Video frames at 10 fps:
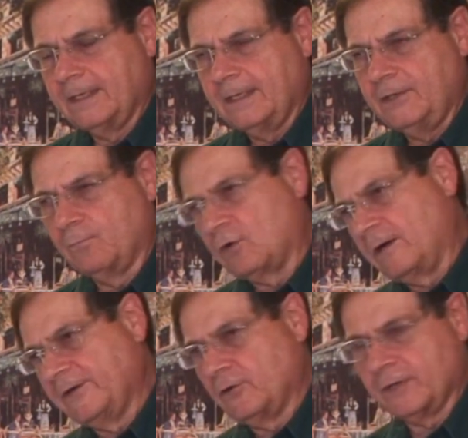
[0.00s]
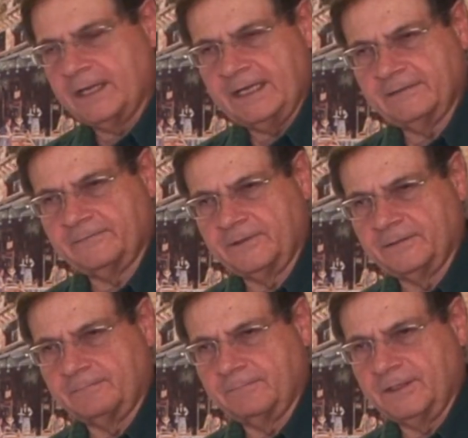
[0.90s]
you're probably okay if
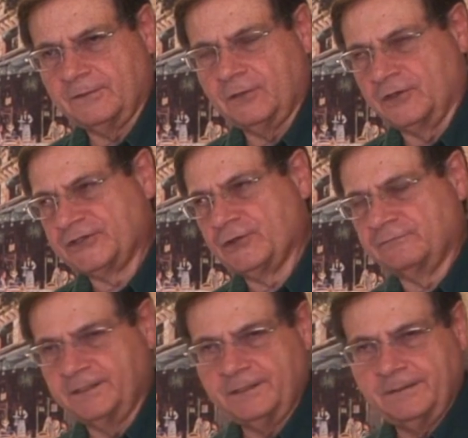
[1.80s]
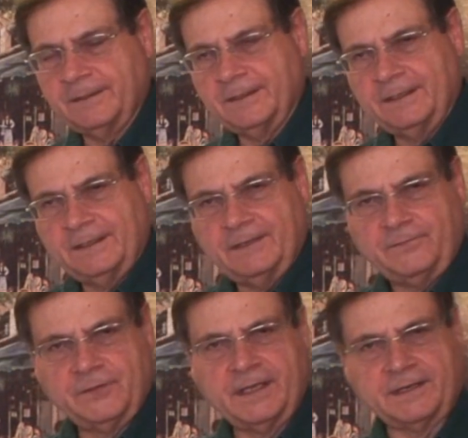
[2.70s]
you know, certainly
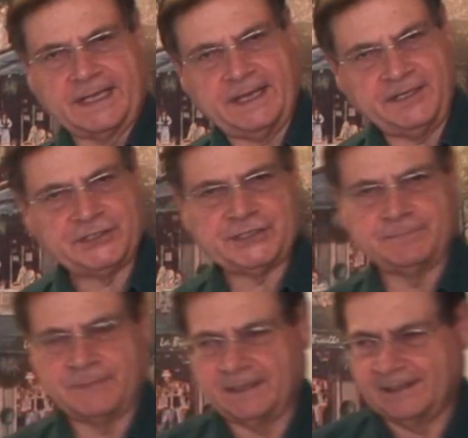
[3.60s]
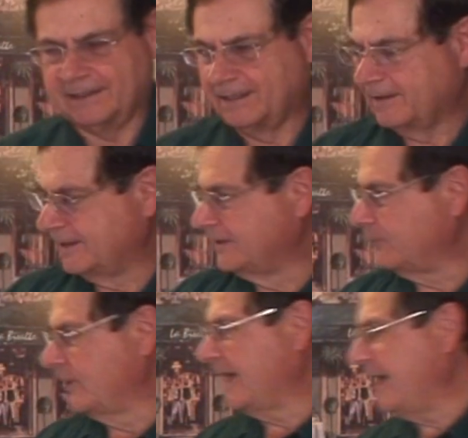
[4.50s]
if you get a case, a
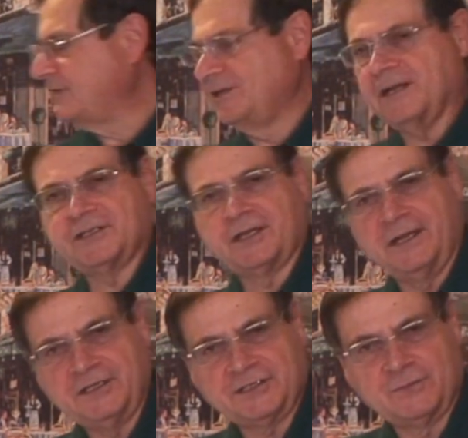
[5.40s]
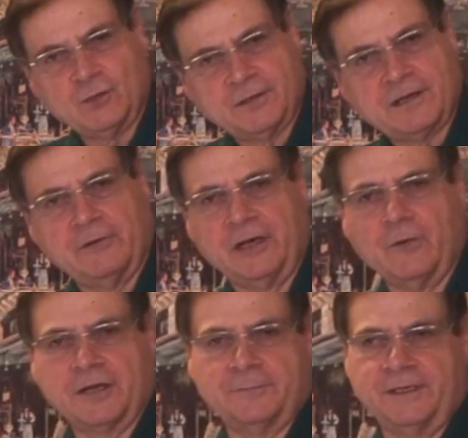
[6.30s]
different ATX case than what Kerry
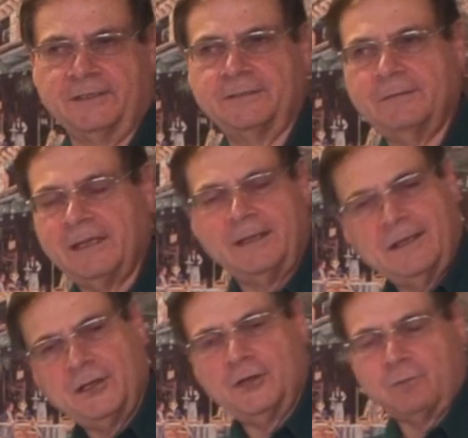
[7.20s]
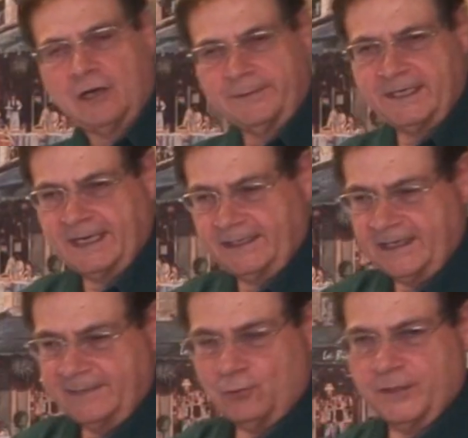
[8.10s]
recommended, you're probably
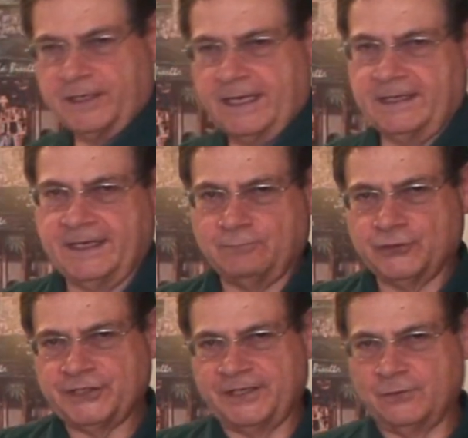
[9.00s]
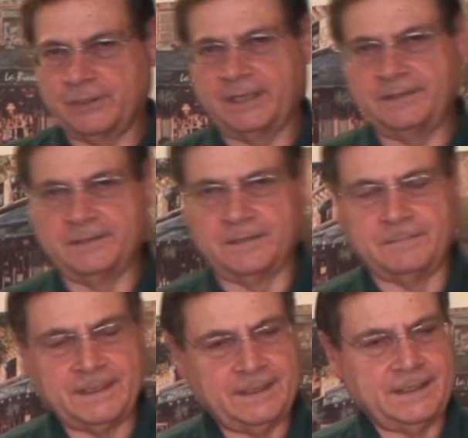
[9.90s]
99.99% okay there.
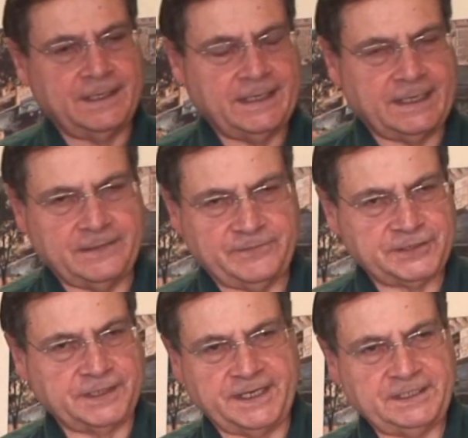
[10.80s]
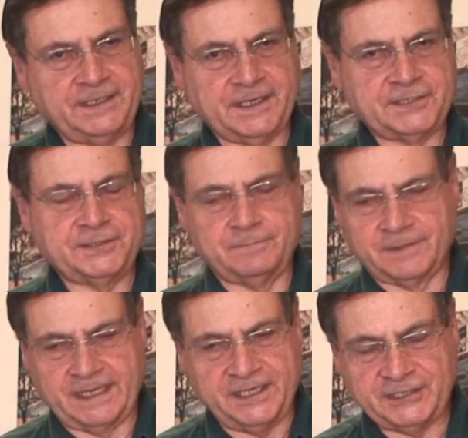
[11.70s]
If it's an
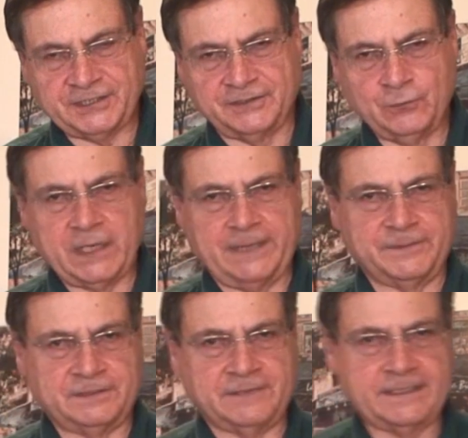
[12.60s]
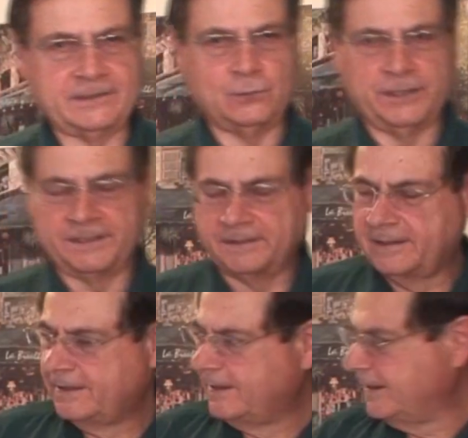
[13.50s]
ATX case and you happen to like the way
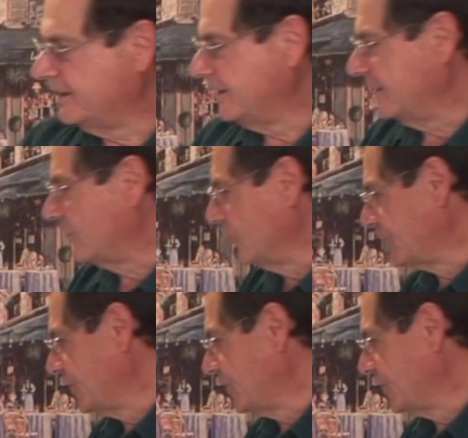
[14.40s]
it goes